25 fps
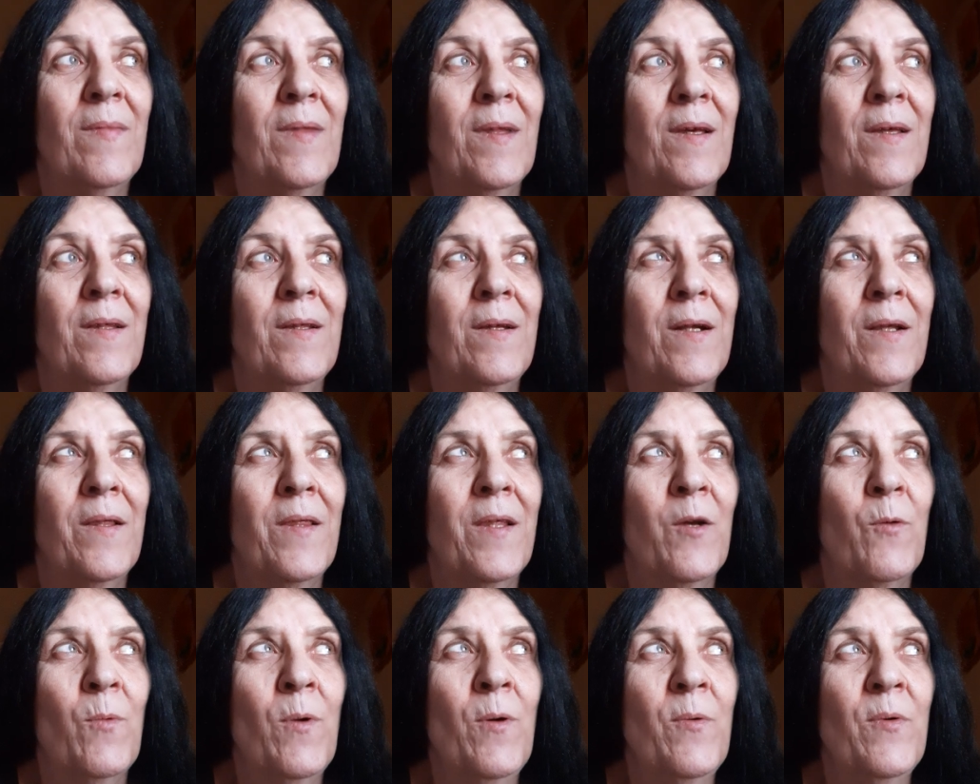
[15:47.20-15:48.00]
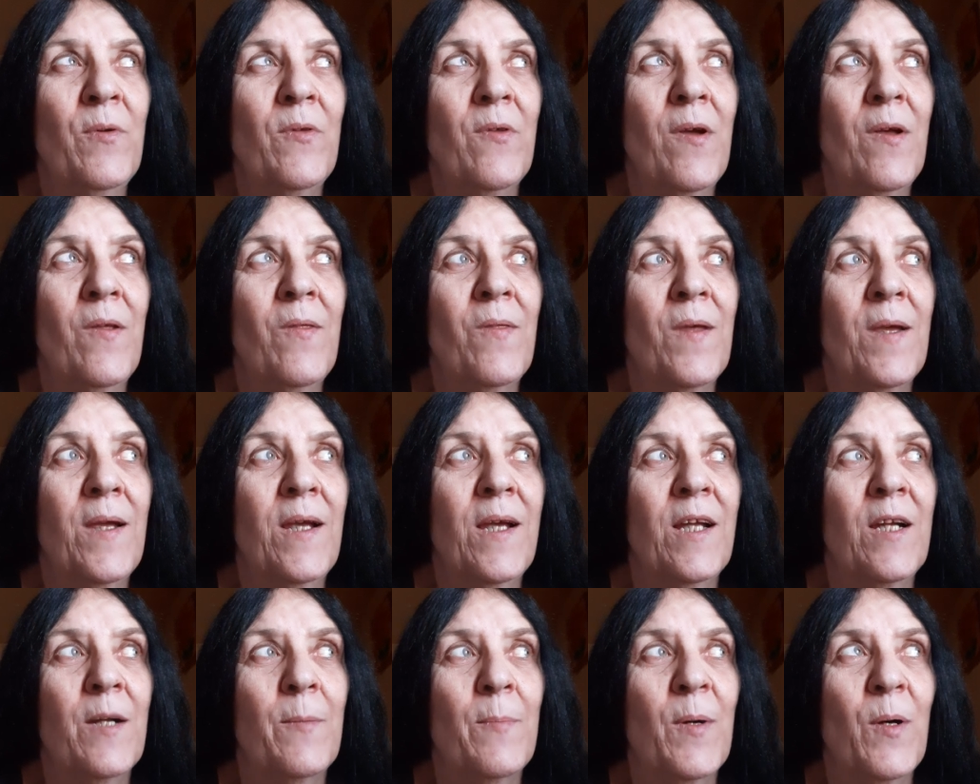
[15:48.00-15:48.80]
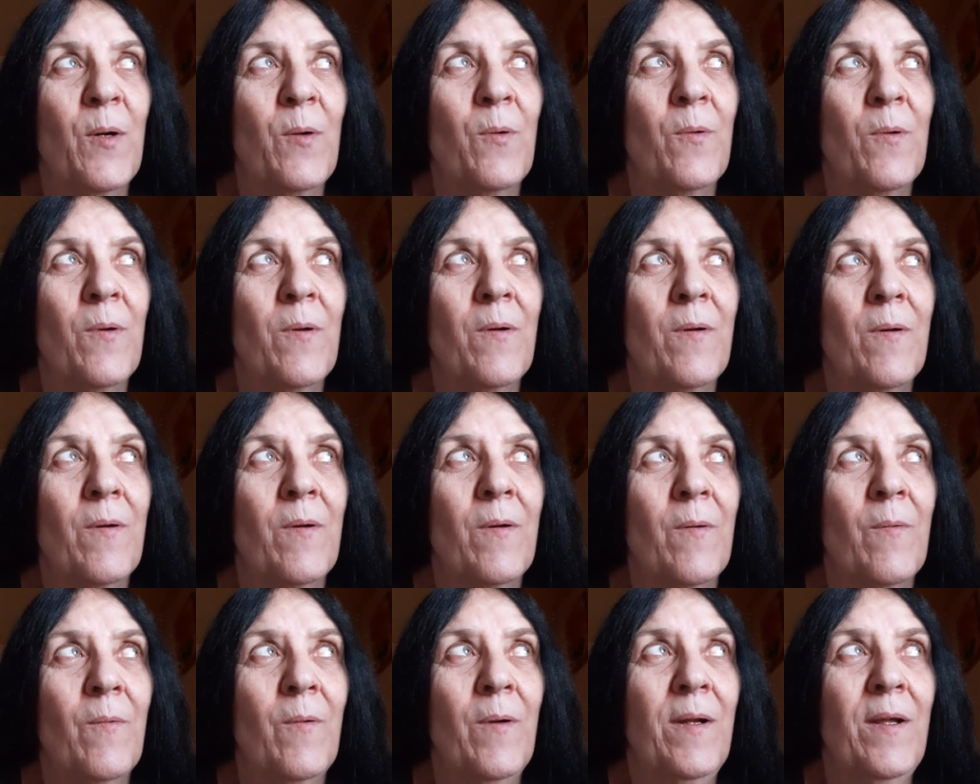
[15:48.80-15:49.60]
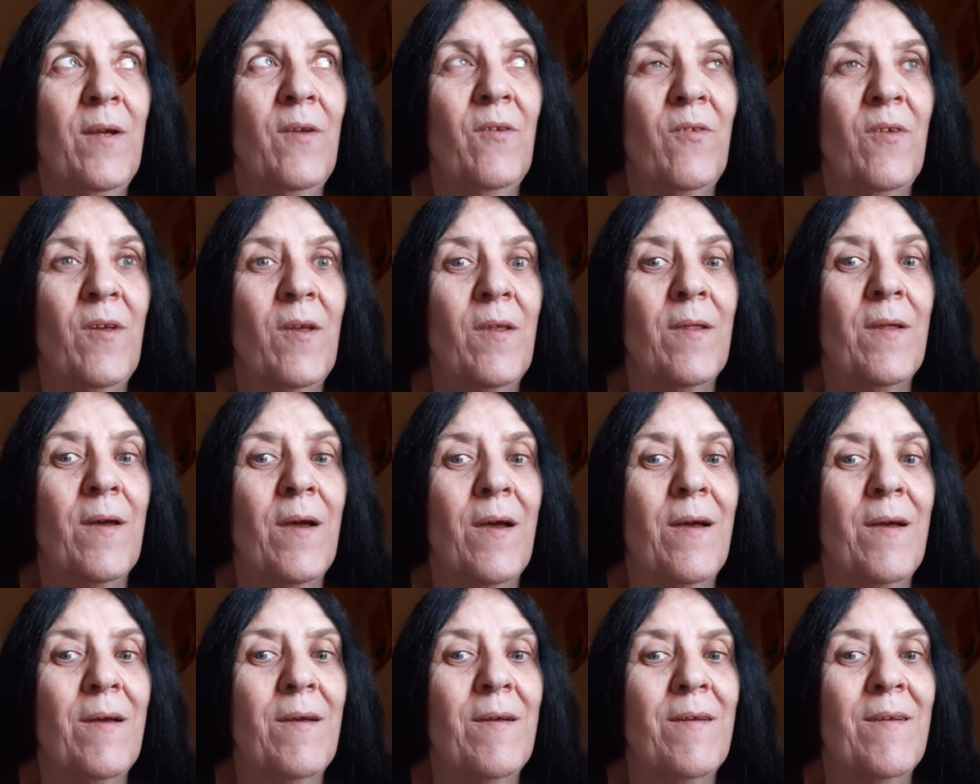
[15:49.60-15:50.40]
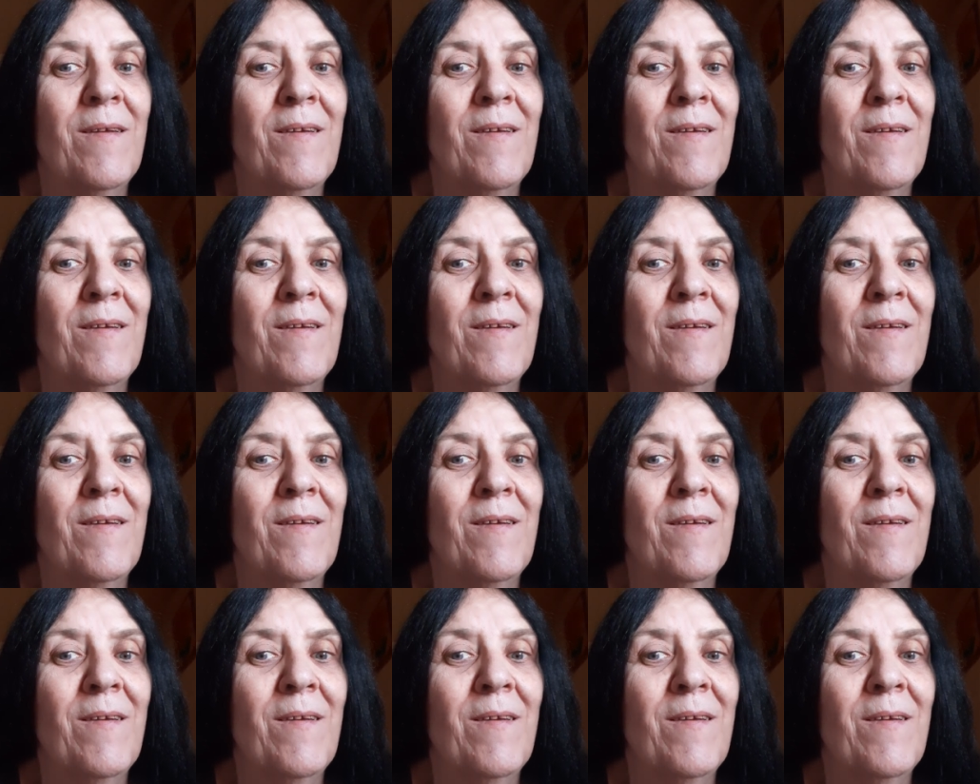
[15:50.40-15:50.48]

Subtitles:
And then I think, what was I thinking about when I seen that?